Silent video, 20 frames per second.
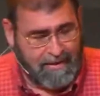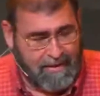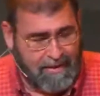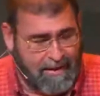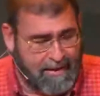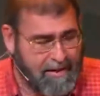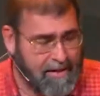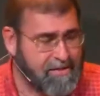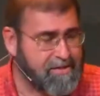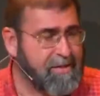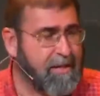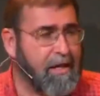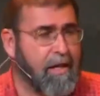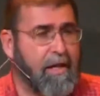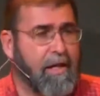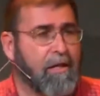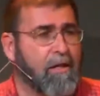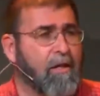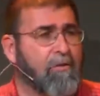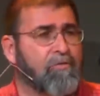Like I said,
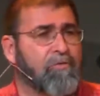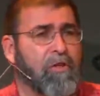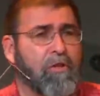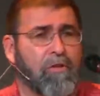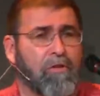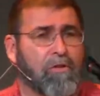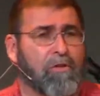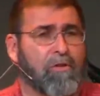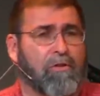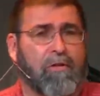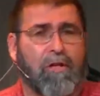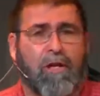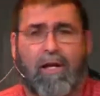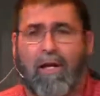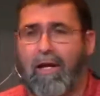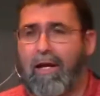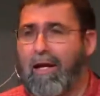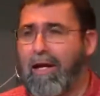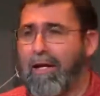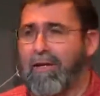I love to learn.
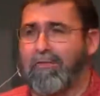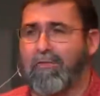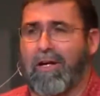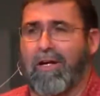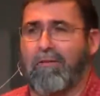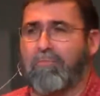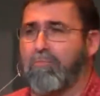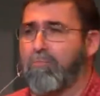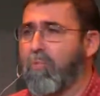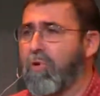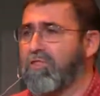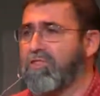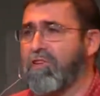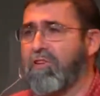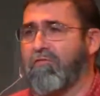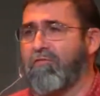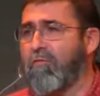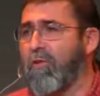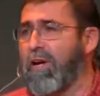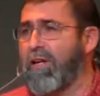I
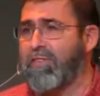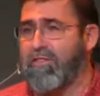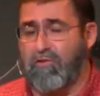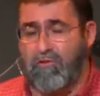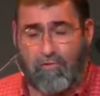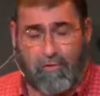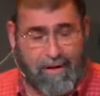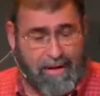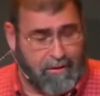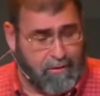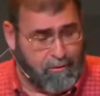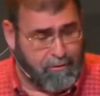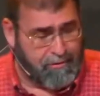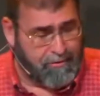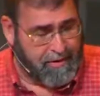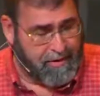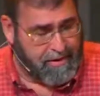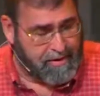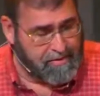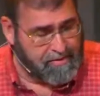wasn't afraid to try new
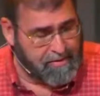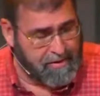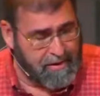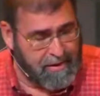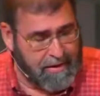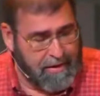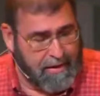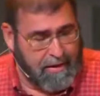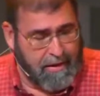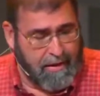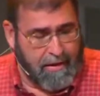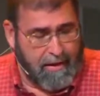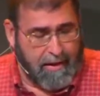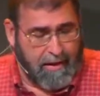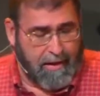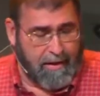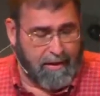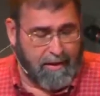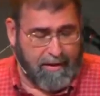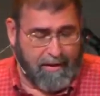things.
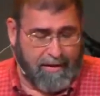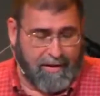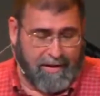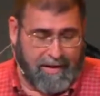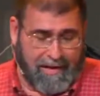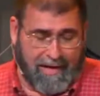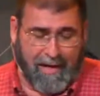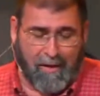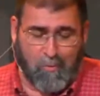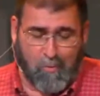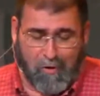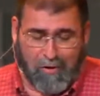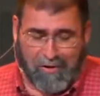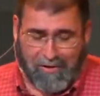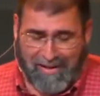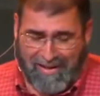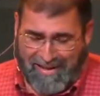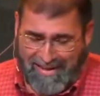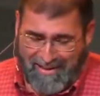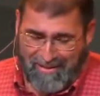And I will
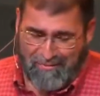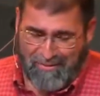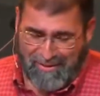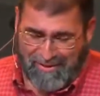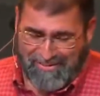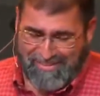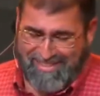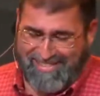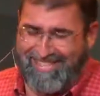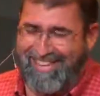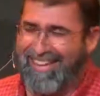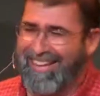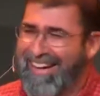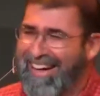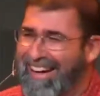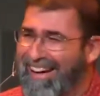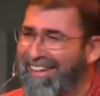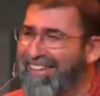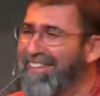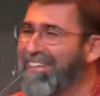say
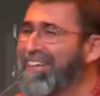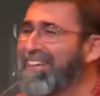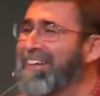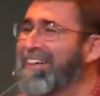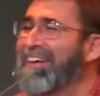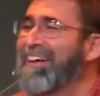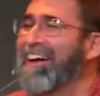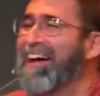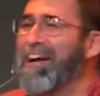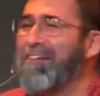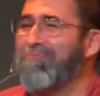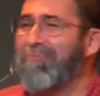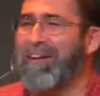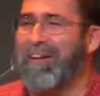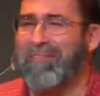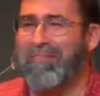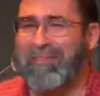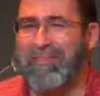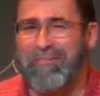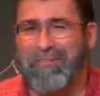now, I
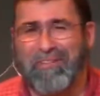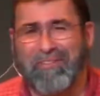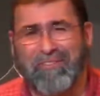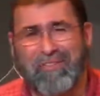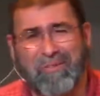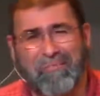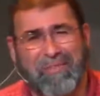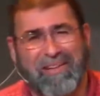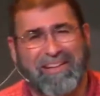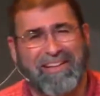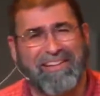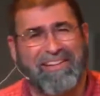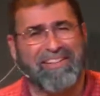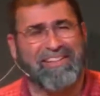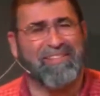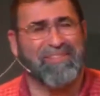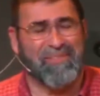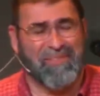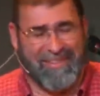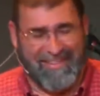probably wouldn't have admitted
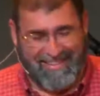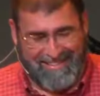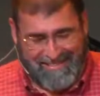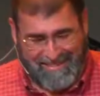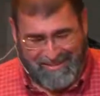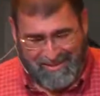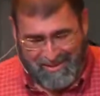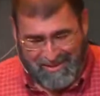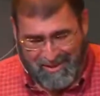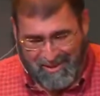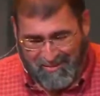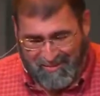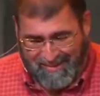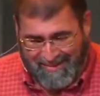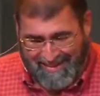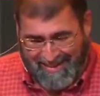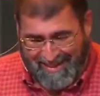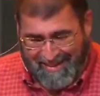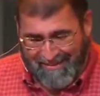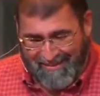this 20 years ago,
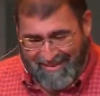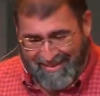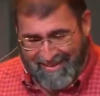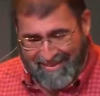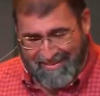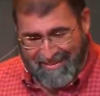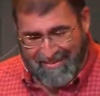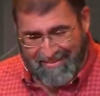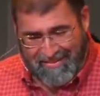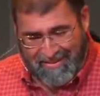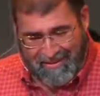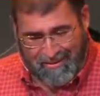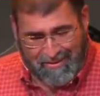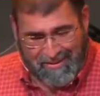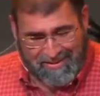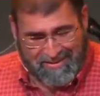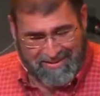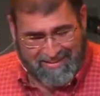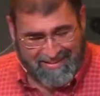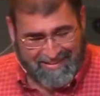but now there
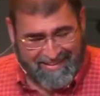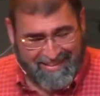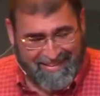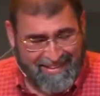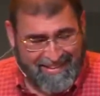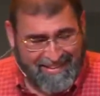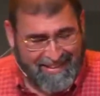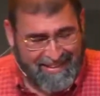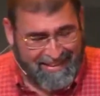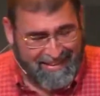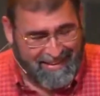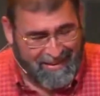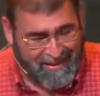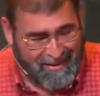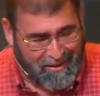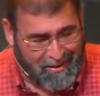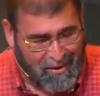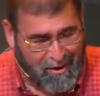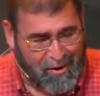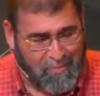was
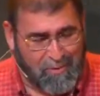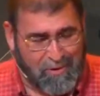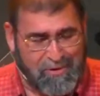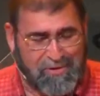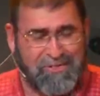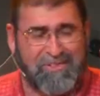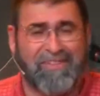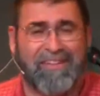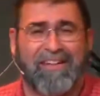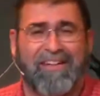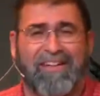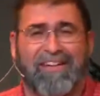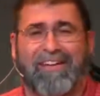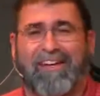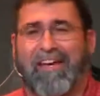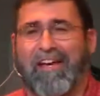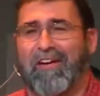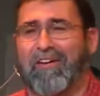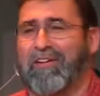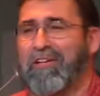an almost
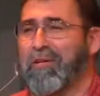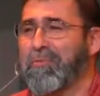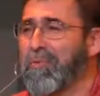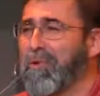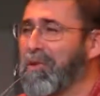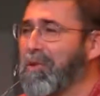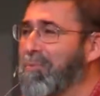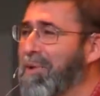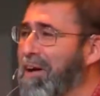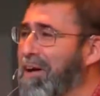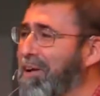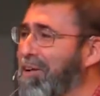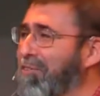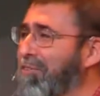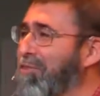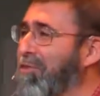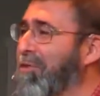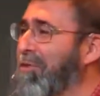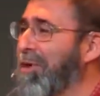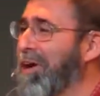incalculable amount
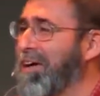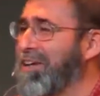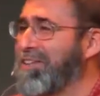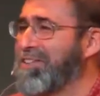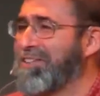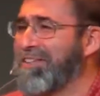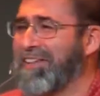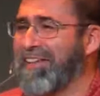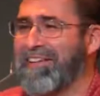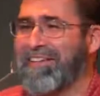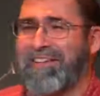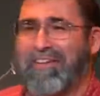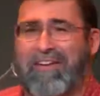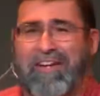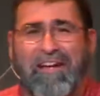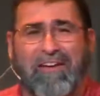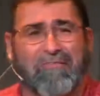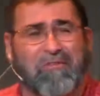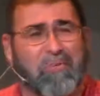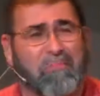of grace that you'd
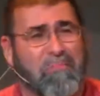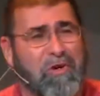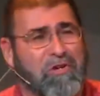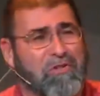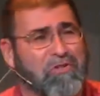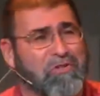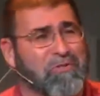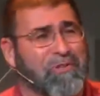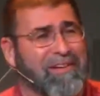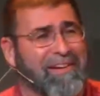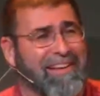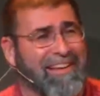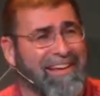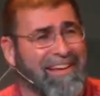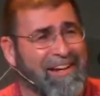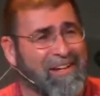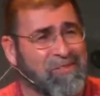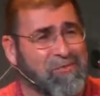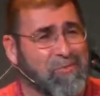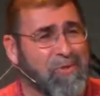have to measure into
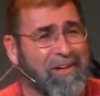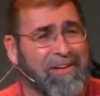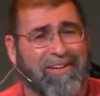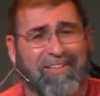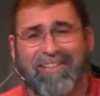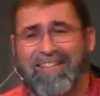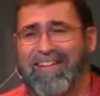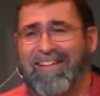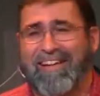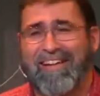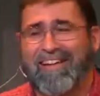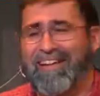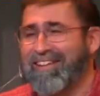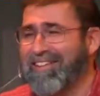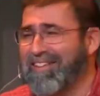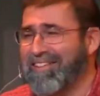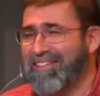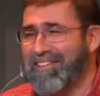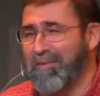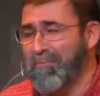that as well,
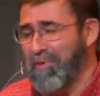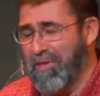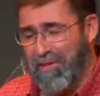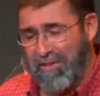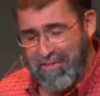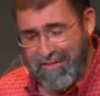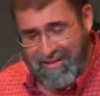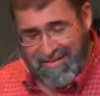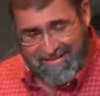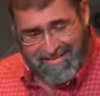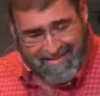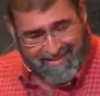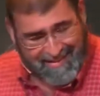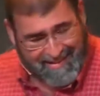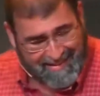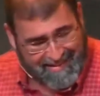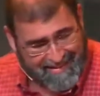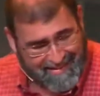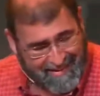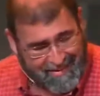because some of the things that
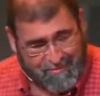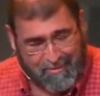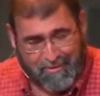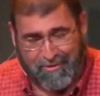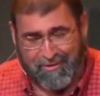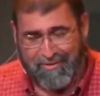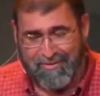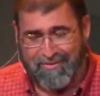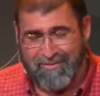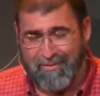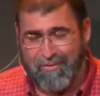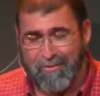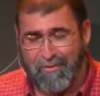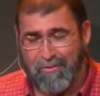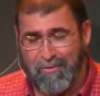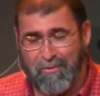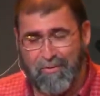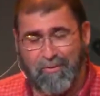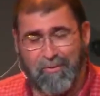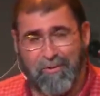I did
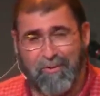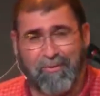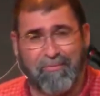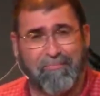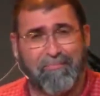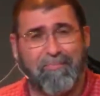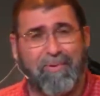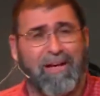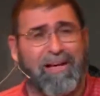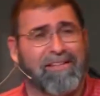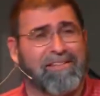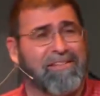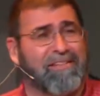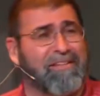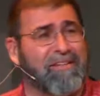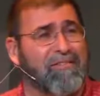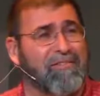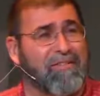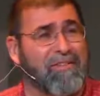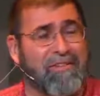were
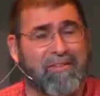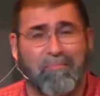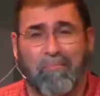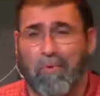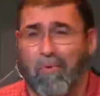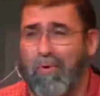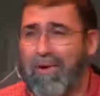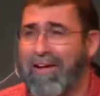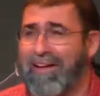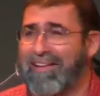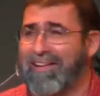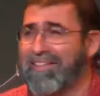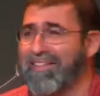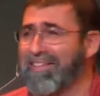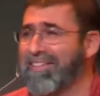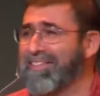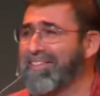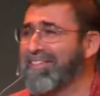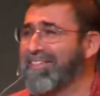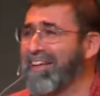positively
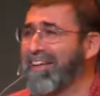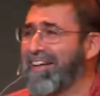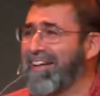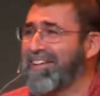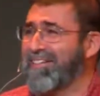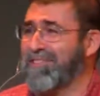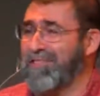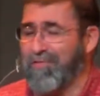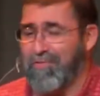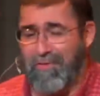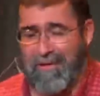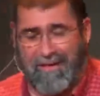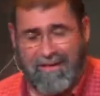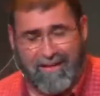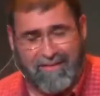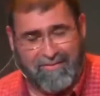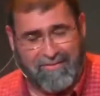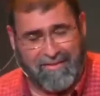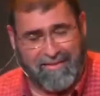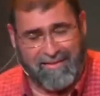miraculous that I
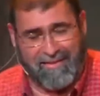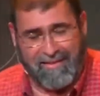survived.